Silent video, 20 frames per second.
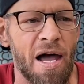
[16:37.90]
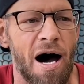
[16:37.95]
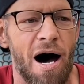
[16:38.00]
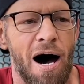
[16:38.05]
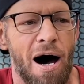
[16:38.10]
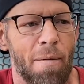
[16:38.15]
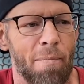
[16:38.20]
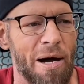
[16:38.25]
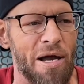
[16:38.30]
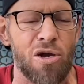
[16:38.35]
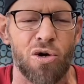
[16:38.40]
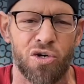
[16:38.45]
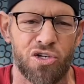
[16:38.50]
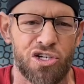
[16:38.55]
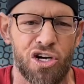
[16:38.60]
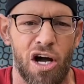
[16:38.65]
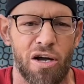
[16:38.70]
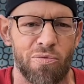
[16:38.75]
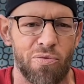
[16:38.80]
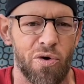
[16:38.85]
I know
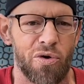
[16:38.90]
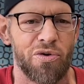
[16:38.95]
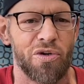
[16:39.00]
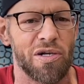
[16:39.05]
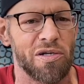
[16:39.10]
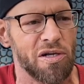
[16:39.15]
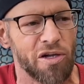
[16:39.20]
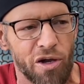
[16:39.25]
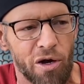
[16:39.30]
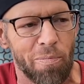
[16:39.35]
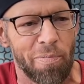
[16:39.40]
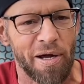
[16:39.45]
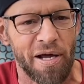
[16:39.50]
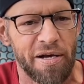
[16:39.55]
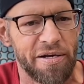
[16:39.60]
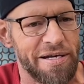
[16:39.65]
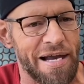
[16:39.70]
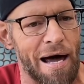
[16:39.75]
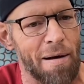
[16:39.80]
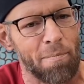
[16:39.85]
Shawn Roden a little
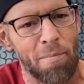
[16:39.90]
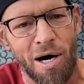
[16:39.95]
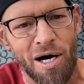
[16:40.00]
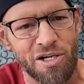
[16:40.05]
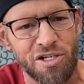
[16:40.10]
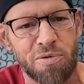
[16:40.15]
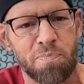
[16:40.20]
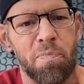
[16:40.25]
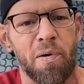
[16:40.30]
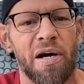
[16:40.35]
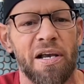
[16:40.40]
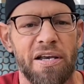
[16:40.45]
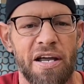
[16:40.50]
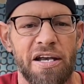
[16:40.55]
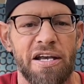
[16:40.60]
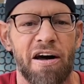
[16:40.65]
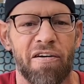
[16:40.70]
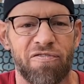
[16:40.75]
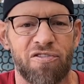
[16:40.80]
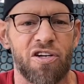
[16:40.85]
bit, not much, but
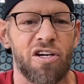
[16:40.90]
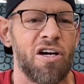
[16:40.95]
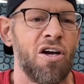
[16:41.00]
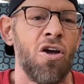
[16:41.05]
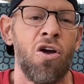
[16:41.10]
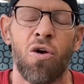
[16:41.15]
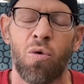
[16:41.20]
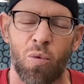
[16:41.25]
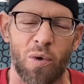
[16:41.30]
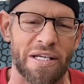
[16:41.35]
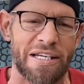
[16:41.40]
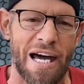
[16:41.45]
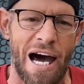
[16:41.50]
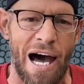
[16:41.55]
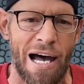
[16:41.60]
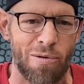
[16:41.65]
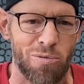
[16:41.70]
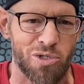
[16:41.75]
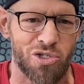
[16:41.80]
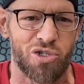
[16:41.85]
enough to, when
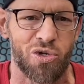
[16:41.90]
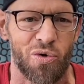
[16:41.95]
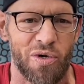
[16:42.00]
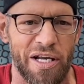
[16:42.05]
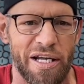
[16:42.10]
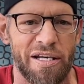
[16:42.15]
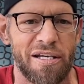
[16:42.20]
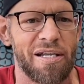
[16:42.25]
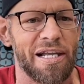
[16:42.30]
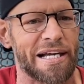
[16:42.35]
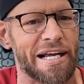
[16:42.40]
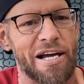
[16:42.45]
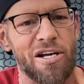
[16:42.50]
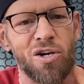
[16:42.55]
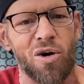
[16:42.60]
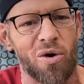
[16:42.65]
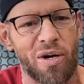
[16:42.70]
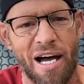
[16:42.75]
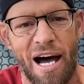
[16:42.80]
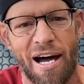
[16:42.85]
Kai was doing it, like I
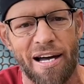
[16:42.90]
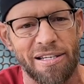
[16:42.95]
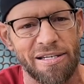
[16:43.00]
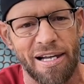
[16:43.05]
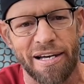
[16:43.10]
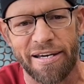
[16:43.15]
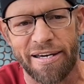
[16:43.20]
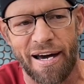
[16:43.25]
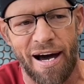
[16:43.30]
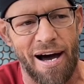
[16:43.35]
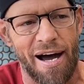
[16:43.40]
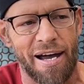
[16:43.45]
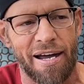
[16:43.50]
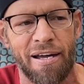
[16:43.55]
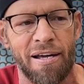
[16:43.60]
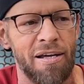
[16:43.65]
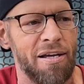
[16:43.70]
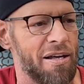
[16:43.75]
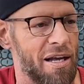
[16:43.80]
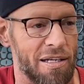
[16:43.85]
know Kai, like Kai
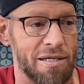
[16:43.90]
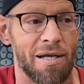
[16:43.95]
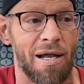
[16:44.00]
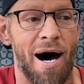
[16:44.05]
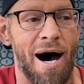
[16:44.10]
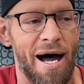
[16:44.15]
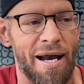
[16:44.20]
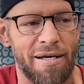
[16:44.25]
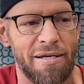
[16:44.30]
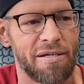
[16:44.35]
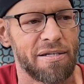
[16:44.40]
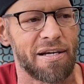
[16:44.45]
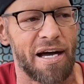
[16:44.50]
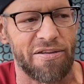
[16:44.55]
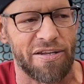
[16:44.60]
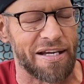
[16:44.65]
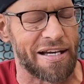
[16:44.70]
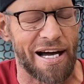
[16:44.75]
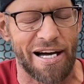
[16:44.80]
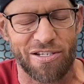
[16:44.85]
a lot. I
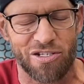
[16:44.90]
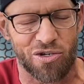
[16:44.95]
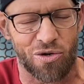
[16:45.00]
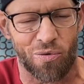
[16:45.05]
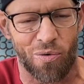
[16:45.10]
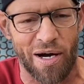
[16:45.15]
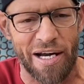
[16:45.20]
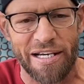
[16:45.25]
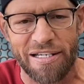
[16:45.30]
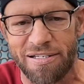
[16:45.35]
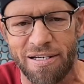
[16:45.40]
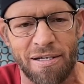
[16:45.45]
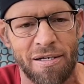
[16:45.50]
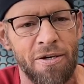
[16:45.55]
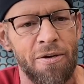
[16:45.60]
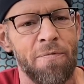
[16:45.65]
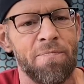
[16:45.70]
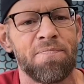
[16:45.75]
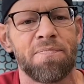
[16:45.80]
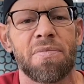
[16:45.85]
think Kai's great.
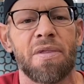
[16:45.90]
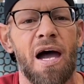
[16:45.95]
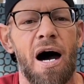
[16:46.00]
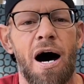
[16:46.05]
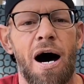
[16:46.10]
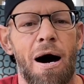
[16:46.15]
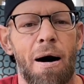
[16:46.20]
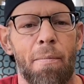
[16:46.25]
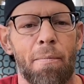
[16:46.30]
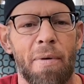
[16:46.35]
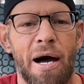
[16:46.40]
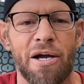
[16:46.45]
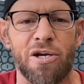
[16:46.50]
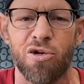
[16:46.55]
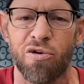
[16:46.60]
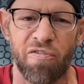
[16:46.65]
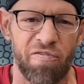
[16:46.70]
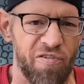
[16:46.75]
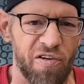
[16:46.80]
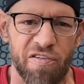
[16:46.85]
I knew
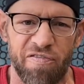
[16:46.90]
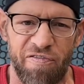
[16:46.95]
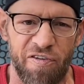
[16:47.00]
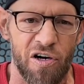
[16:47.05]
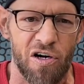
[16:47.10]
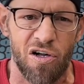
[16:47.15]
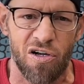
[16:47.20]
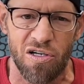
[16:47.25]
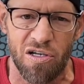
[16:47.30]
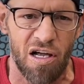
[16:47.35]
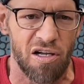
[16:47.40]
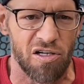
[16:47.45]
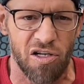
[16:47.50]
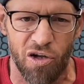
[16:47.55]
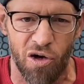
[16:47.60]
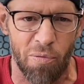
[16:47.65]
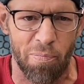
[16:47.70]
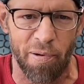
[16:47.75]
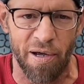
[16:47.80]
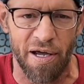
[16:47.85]
Phil a
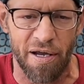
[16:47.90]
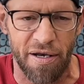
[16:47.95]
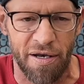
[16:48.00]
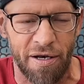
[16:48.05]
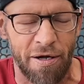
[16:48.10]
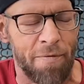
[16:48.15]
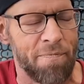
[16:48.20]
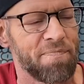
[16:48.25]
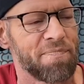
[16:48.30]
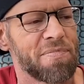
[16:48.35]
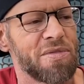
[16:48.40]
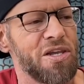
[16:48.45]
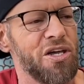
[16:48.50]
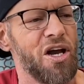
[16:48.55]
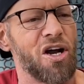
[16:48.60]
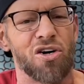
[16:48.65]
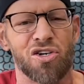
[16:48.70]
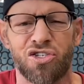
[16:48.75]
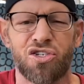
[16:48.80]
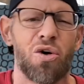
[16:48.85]
little bit, you
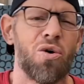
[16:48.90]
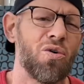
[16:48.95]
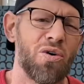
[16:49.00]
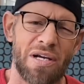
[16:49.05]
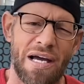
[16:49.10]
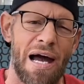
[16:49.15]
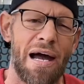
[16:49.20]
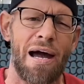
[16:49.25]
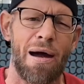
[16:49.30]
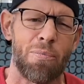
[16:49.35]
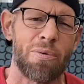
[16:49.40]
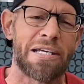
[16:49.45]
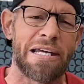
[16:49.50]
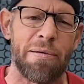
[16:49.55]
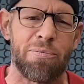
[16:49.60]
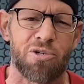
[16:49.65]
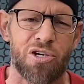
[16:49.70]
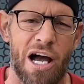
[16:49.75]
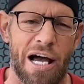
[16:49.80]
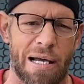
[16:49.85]
know, so I would
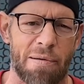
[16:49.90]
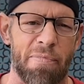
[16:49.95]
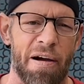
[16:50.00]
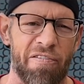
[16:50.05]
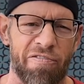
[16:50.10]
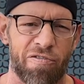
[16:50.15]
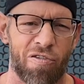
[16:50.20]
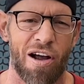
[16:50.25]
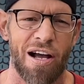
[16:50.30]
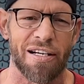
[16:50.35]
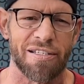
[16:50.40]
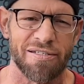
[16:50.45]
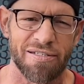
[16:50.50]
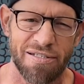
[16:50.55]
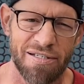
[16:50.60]
keep track of my friends.